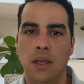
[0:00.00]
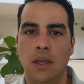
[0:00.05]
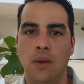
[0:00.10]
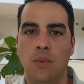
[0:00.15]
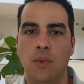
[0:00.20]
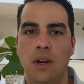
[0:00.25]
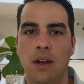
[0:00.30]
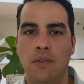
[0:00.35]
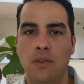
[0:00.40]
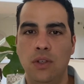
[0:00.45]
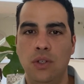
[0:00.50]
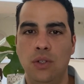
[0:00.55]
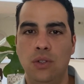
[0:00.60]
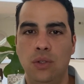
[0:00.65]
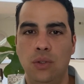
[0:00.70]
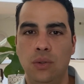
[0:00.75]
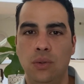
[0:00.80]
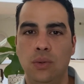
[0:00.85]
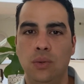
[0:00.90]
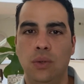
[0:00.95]
Whenever you
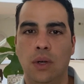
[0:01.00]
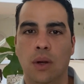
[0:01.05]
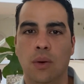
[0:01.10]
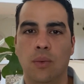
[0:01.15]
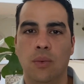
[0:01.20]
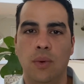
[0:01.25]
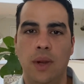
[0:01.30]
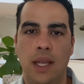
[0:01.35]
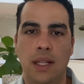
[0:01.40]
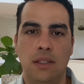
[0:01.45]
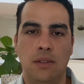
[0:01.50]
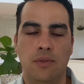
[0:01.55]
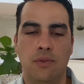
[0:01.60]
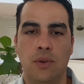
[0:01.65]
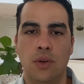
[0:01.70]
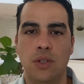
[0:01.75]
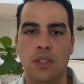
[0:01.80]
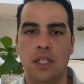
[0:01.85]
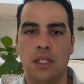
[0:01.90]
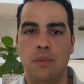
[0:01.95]
do a rent
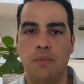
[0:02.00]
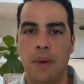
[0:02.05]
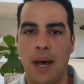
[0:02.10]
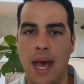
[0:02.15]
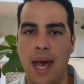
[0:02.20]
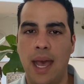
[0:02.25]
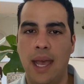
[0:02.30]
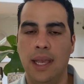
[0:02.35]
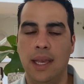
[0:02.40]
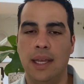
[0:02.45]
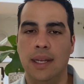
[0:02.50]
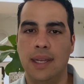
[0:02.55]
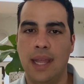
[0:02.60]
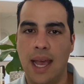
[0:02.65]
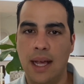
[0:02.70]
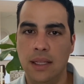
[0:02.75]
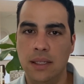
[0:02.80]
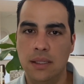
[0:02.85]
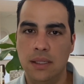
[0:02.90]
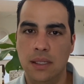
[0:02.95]
versus buy
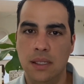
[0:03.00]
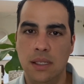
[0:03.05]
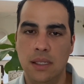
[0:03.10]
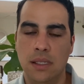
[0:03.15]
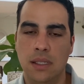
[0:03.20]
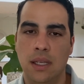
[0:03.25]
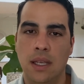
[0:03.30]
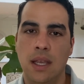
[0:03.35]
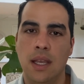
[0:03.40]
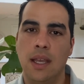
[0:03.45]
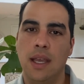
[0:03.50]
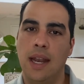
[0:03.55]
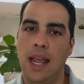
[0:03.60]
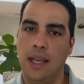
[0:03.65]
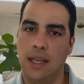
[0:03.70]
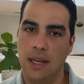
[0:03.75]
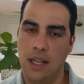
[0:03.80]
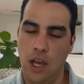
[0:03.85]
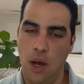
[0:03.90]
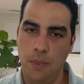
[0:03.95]
analysis, and I
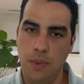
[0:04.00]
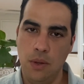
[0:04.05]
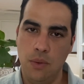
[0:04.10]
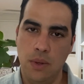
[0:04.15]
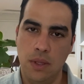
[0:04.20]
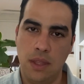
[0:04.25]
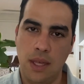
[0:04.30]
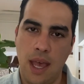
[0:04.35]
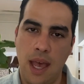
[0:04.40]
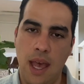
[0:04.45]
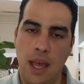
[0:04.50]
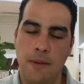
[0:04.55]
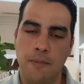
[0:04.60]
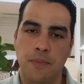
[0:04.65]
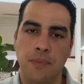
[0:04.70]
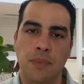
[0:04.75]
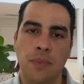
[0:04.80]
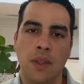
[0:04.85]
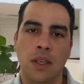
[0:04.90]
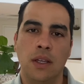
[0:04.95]
can help you with that
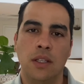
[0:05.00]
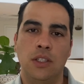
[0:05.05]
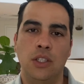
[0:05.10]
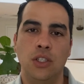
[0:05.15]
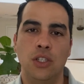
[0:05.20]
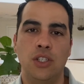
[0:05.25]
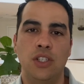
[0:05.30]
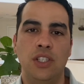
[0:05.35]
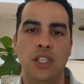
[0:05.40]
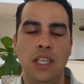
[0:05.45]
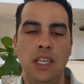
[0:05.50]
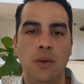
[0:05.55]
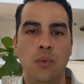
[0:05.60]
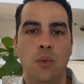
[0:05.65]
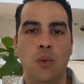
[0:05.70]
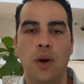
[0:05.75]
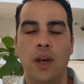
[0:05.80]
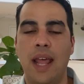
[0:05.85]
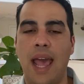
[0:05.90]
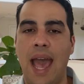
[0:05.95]
to see
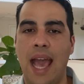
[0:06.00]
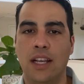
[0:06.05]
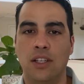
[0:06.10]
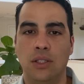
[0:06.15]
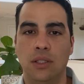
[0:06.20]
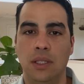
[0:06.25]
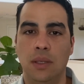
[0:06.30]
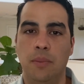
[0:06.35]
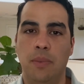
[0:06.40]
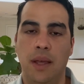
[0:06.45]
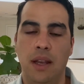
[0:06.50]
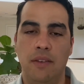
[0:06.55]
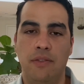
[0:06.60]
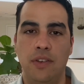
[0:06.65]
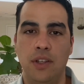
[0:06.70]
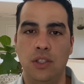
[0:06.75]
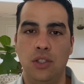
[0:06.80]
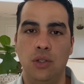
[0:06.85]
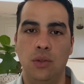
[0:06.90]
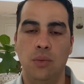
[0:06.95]
what actually
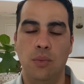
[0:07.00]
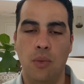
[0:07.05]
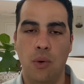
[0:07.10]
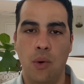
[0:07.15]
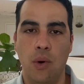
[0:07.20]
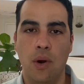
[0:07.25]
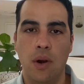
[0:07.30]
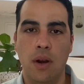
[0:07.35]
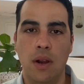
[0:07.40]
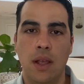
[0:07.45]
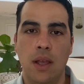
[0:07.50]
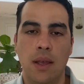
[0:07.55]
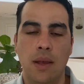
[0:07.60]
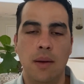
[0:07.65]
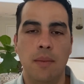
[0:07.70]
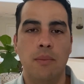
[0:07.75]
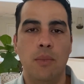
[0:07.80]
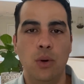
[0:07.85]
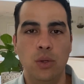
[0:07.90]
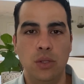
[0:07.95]
benefits you more,
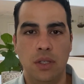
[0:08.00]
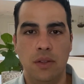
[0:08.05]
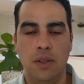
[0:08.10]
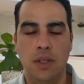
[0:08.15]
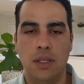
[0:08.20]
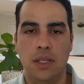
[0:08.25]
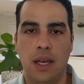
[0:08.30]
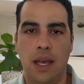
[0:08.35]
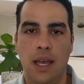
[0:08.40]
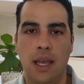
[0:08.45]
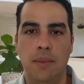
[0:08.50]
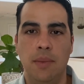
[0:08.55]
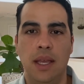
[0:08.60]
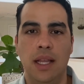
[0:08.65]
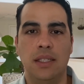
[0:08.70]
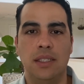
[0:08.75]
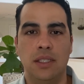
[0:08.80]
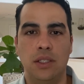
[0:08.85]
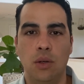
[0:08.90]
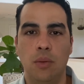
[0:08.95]
most of the time
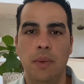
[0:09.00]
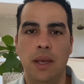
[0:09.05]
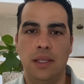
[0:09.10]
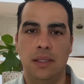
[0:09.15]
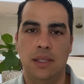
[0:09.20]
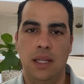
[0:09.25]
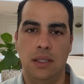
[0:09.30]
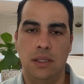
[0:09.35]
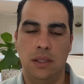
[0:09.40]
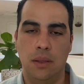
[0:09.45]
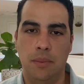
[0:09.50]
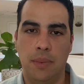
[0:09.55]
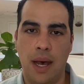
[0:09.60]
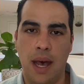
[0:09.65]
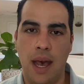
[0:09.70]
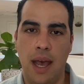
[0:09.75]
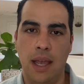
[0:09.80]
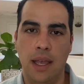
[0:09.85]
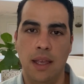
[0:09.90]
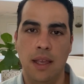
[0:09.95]
it still makes sense to buy